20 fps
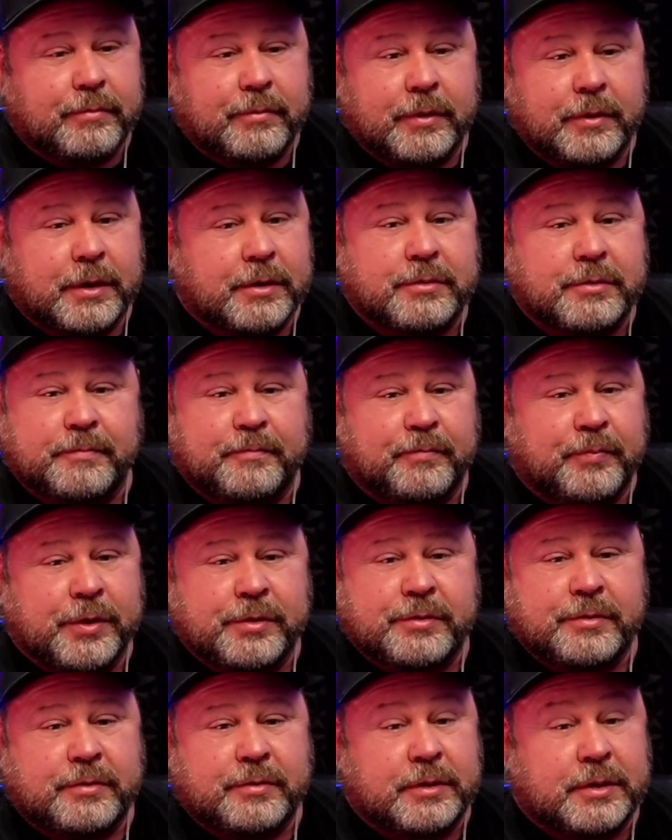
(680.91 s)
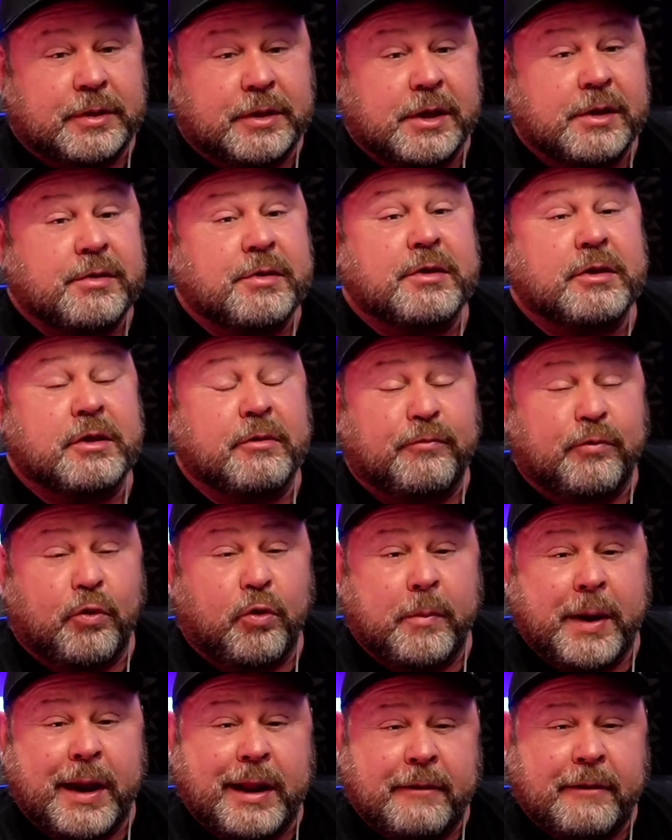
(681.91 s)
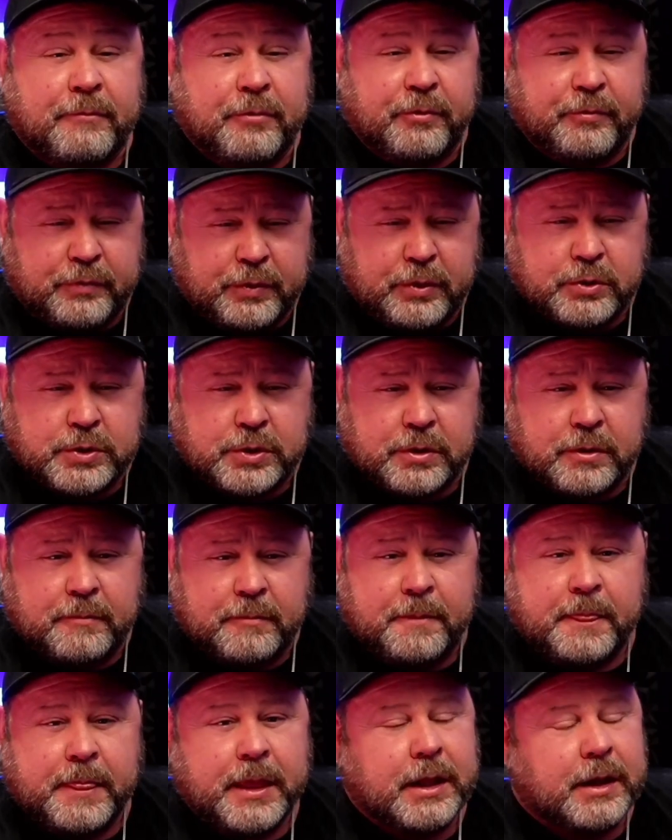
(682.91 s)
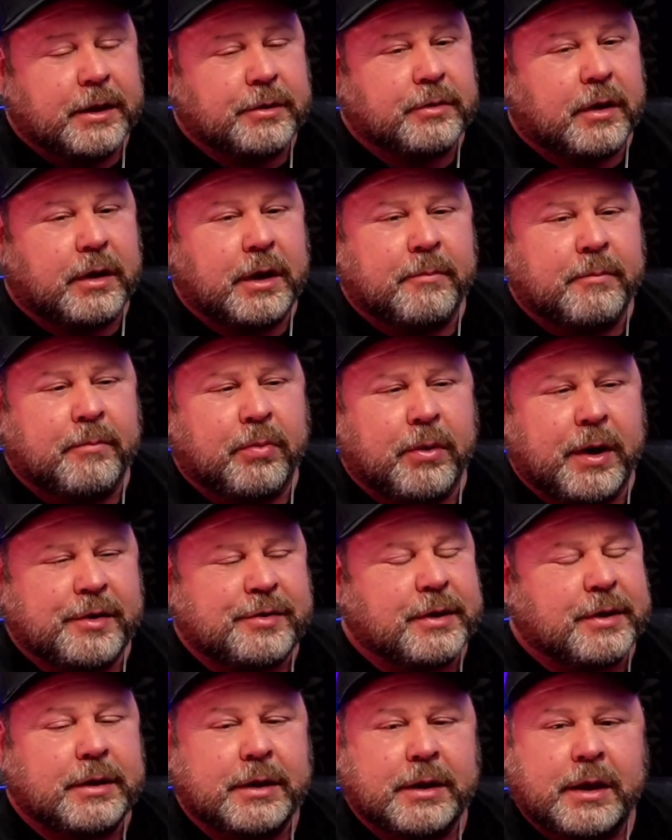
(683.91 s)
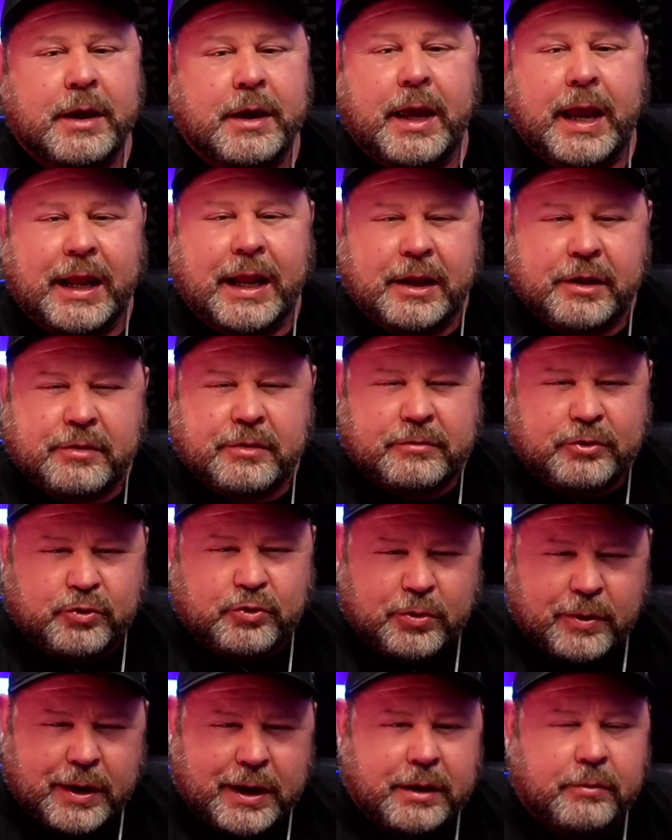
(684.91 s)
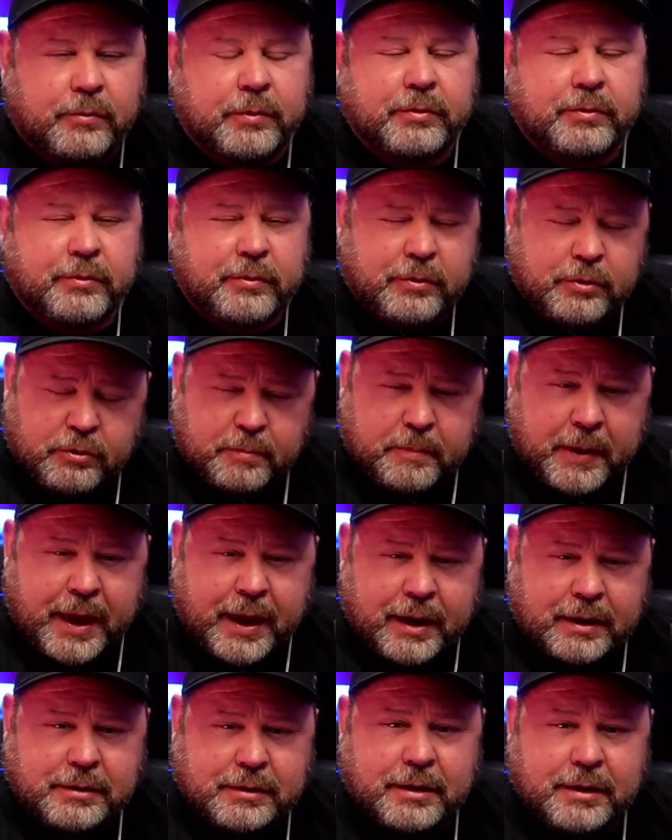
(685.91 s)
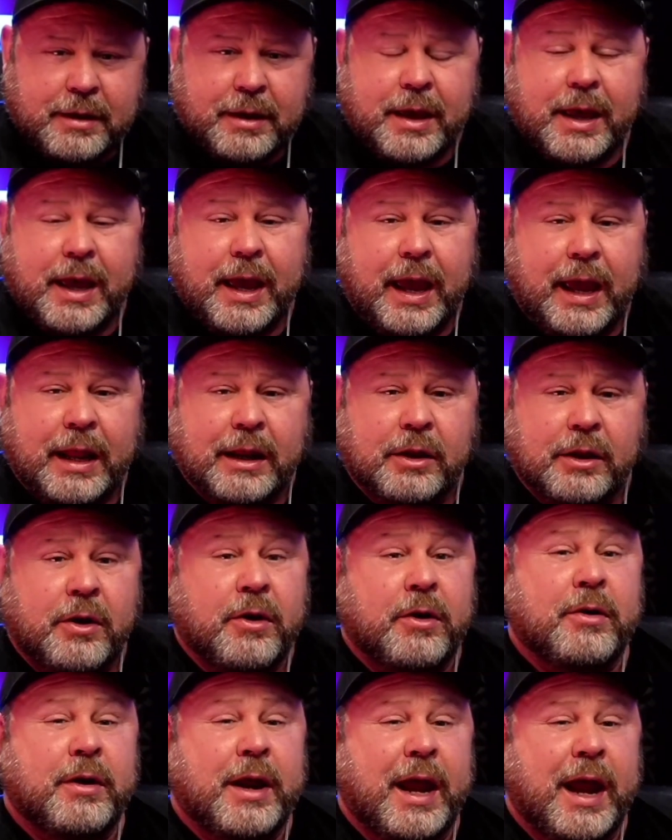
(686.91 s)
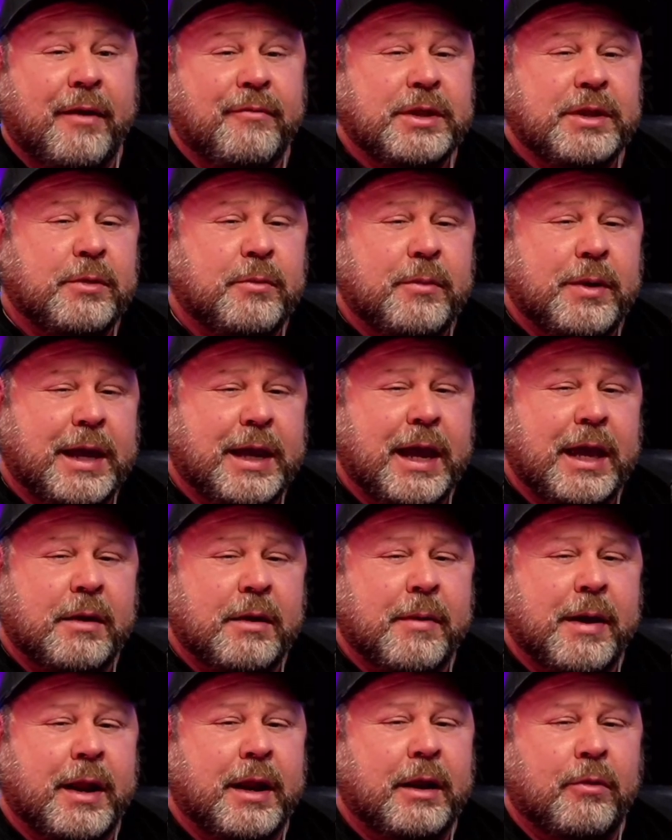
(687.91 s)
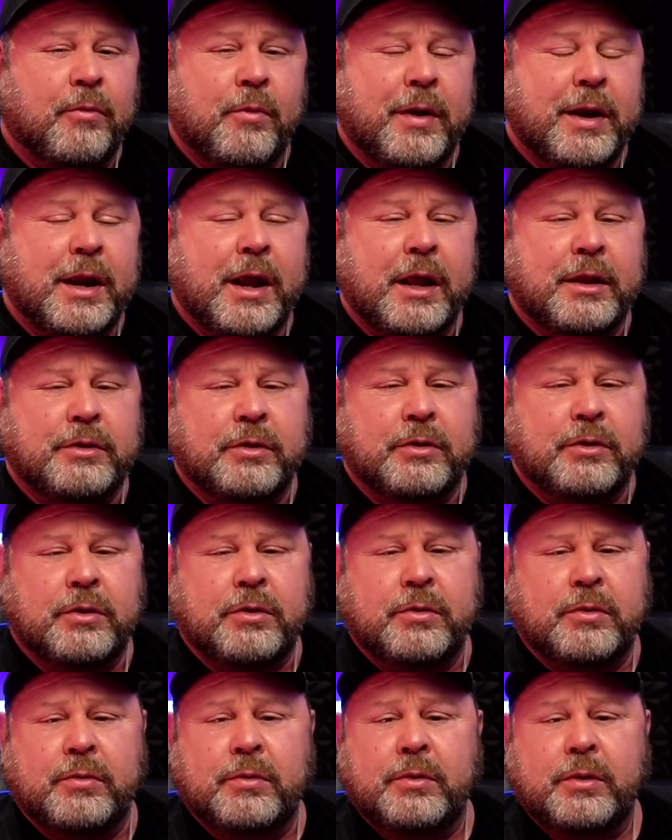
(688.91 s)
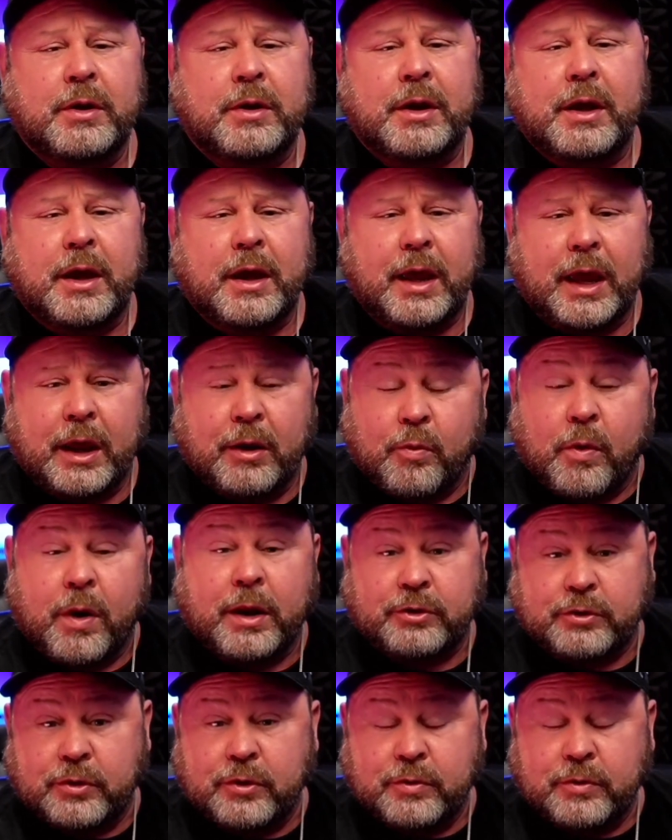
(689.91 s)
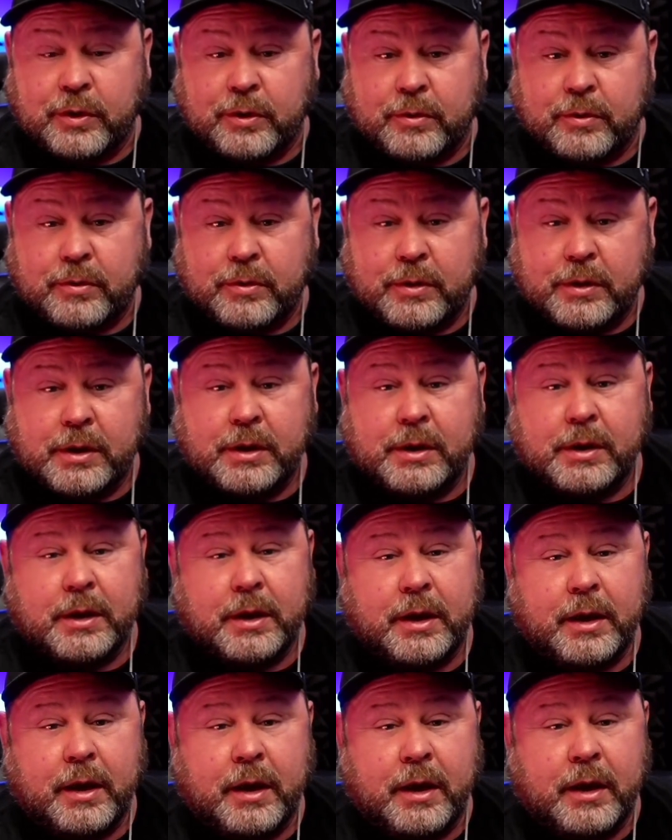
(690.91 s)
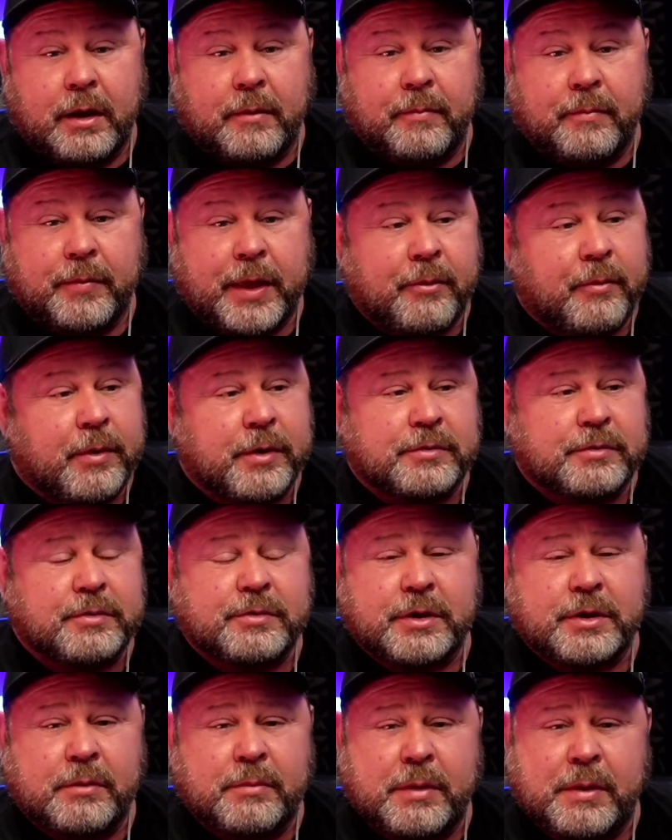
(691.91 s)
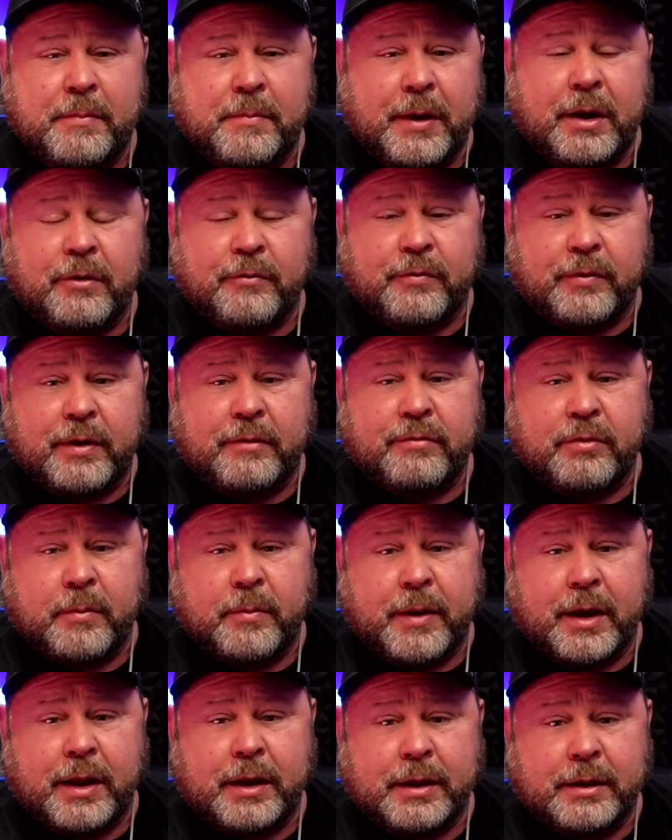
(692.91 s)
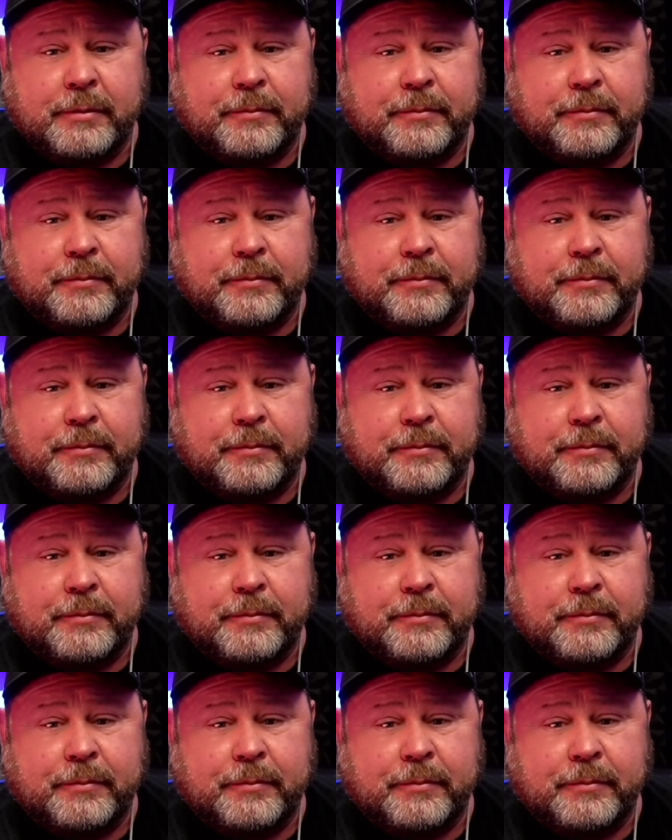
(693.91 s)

This is the format of the future. Let's all embrace it, and let's treat it with respect and learn everything we can about it and what not to do and what to do. That way it's just going to be better for everybody.